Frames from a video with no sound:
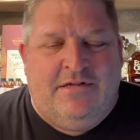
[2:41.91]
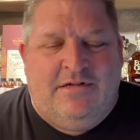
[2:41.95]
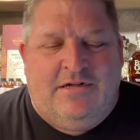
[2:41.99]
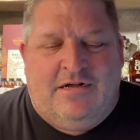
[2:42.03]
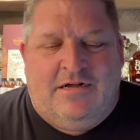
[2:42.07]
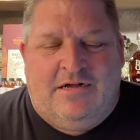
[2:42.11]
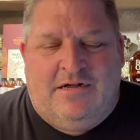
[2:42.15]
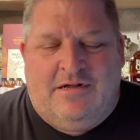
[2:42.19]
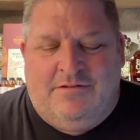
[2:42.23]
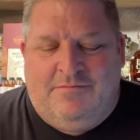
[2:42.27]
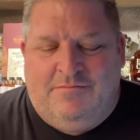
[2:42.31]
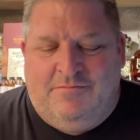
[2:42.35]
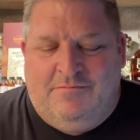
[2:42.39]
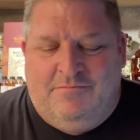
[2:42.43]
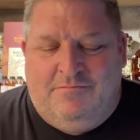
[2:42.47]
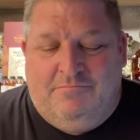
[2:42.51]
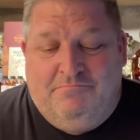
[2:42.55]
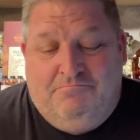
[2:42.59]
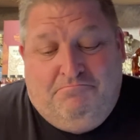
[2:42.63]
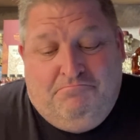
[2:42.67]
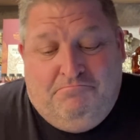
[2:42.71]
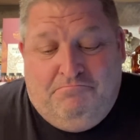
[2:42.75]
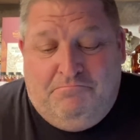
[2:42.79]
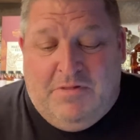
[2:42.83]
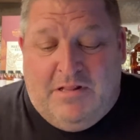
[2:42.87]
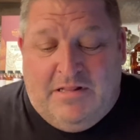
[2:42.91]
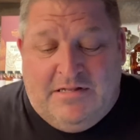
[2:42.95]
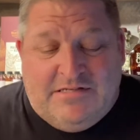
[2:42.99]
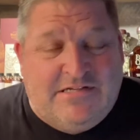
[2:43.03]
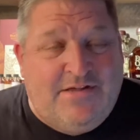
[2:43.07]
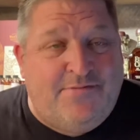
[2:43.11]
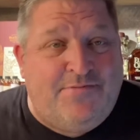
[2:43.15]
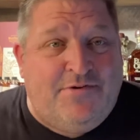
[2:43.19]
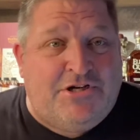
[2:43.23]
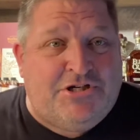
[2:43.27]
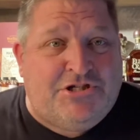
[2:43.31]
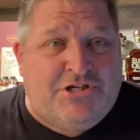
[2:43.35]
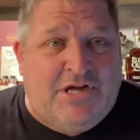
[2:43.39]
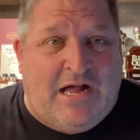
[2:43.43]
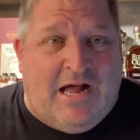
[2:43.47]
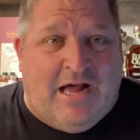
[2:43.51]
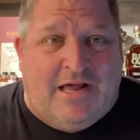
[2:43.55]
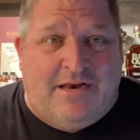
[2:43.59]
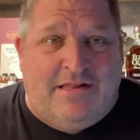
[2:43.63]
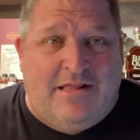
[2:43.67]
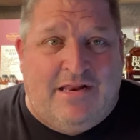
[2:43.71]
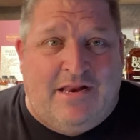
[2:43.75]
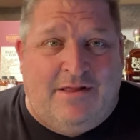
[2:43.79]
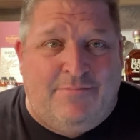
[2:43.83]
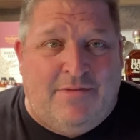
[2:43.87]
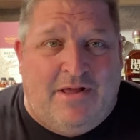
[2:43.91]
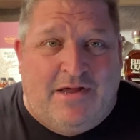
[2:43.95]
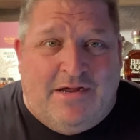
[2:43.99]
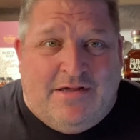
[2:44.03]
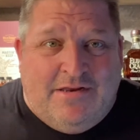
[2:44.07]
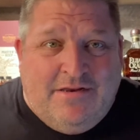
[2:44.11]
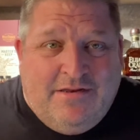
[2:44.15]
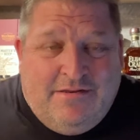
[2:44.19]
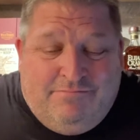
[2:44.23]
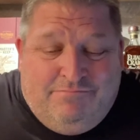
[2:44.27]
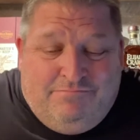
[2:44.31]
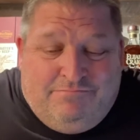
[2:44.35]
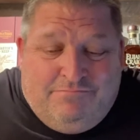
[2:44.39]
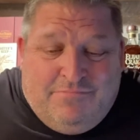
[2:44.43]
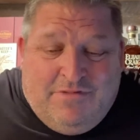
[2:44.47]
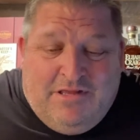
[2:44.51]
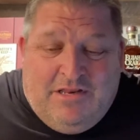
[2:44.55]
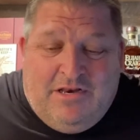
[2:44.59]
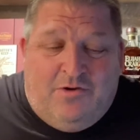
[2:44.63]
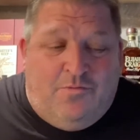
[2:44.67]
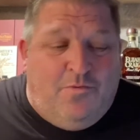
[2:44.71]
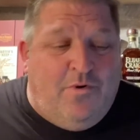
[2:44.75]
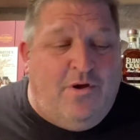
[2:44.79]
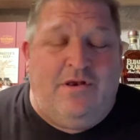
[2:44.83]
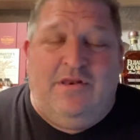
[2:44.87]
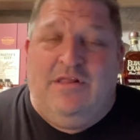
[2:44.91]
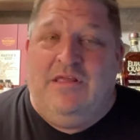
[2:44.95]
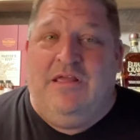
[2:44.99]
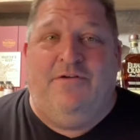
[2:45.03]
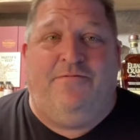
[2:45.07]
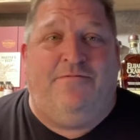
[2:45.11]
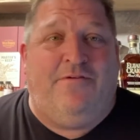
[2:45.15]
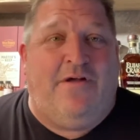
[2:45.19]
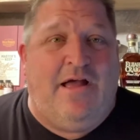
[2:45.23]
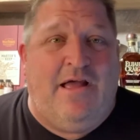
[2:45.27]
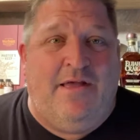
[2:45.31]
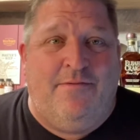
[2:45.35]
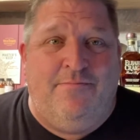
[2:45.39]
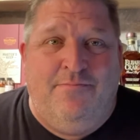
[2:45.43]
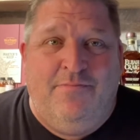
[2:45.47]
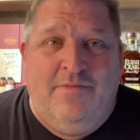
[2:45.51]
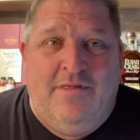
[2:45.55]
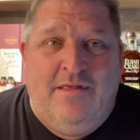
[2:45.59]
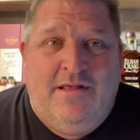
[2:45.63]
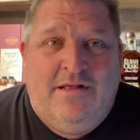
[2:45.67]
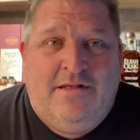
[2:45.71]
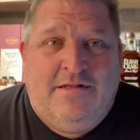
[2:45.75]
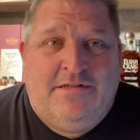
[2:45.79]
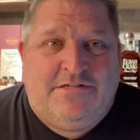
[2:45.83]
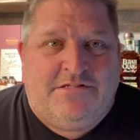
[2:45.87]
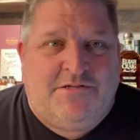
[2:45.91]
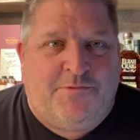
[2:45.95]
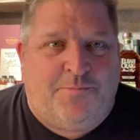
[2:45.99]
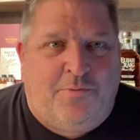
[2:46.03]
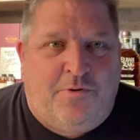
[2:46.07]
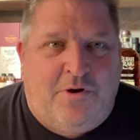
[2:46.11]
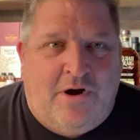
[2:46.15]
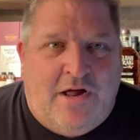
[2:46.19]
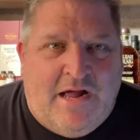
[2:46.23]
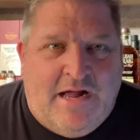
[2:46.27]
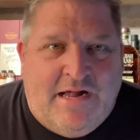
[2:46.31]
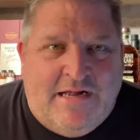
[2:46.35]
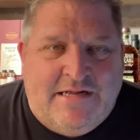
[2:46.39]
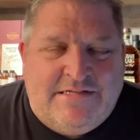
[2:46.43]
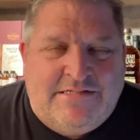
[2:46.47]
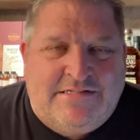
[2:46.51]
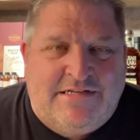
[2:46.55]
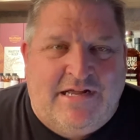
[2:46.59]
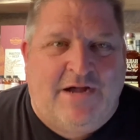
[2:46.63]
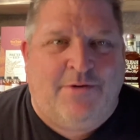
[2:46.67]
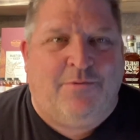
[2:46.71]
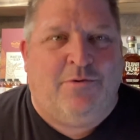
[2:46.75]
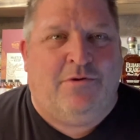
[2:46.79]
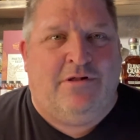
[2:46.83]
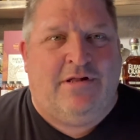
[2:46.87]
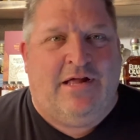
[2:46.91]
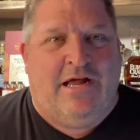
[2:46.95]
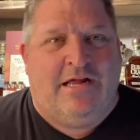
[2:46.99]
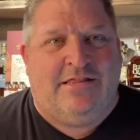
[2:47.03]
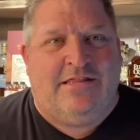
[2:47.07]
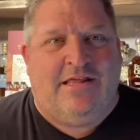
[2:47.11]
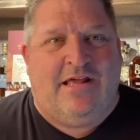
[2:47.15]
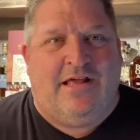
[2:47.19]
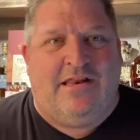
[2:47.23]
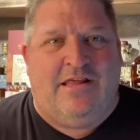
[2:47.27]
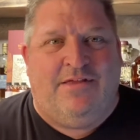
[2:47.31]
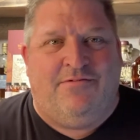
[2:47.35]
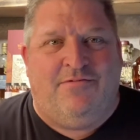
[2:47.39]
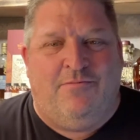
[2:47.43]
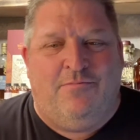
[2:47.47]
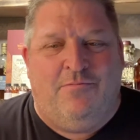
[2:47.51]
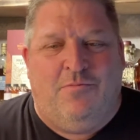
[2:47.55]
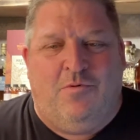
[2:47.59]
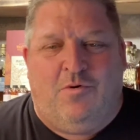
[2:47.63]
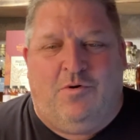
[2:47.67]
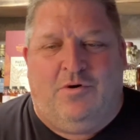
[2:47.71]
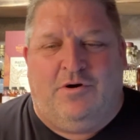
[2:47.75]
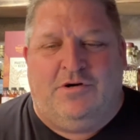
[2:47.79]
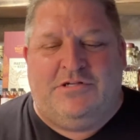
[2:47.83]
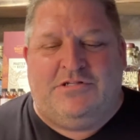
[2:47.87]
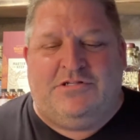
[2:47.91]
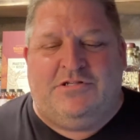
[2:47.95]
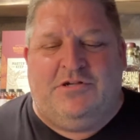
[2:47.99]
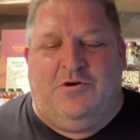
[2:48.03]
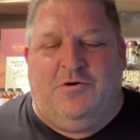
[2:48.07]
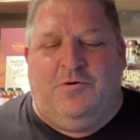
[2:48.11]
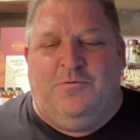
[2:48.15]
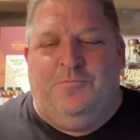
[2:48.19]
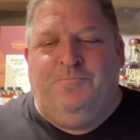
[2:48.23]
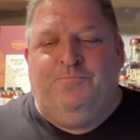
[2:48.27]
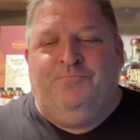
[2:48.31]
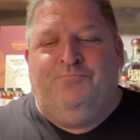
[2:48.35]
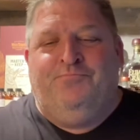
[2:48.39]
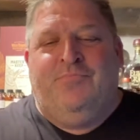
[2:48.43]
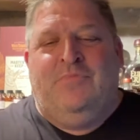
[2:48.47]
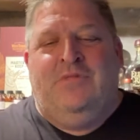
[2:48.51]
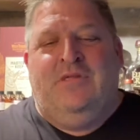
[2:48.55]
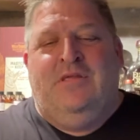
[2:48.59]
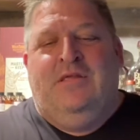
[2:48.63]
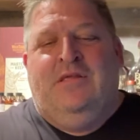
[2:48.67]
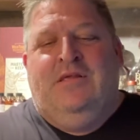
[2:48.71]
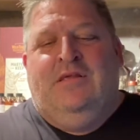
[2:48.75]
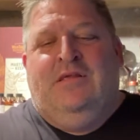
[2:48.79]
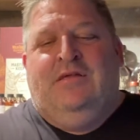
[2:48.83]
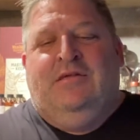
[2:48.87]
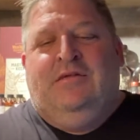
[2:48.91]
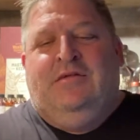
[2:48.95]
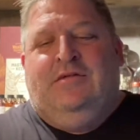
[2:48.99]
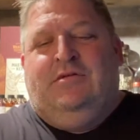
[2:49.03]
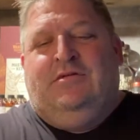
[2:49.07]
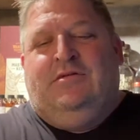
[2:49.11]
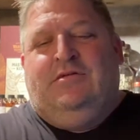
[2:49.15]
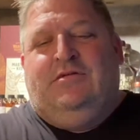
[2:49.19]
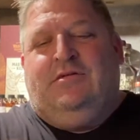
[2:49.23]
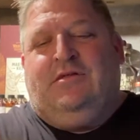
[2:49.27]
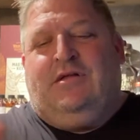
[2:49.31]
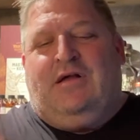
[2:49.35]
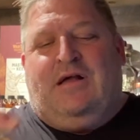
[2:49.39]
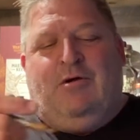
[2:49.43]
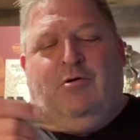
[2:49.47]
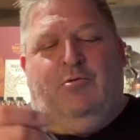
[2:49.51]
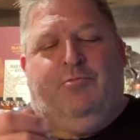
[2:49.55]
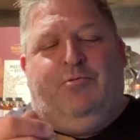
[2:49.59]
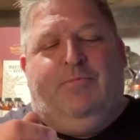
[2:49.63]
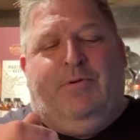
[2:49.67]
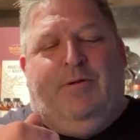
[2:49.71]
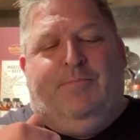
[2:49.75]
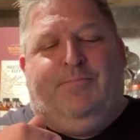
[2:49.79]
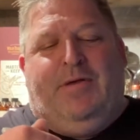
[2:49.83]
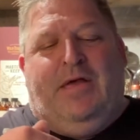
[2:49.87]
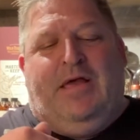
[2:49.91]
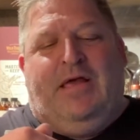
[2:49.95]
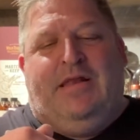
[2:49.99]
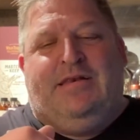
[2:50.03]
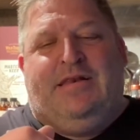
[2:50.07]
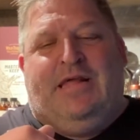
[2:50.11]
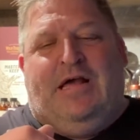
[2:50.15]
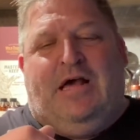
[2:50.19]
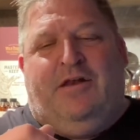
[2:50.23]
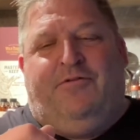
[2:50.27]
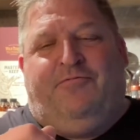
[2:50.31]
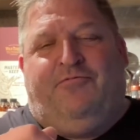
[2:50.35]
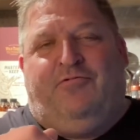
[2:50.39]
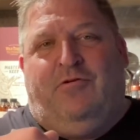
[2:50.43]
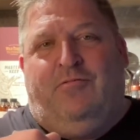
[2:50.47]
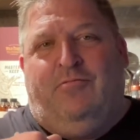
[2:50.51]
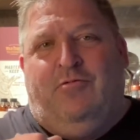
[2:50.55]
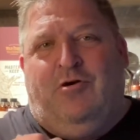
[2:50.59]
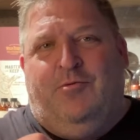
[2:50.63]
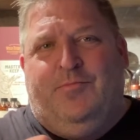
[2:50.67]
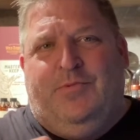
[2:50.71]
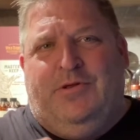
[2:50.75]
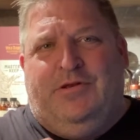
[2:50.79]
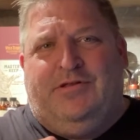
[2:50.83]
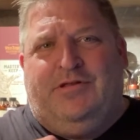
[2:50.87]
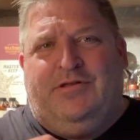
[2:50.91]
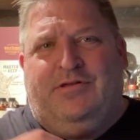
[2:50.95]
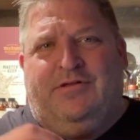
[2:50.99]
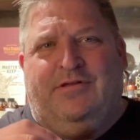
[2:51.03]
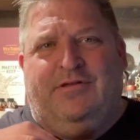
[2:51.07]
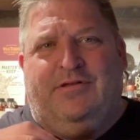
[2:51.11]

Then let's give it a shot. And I'm not gonna, if I'm surprised, I will like that even more. So I will put my pen down for a moment.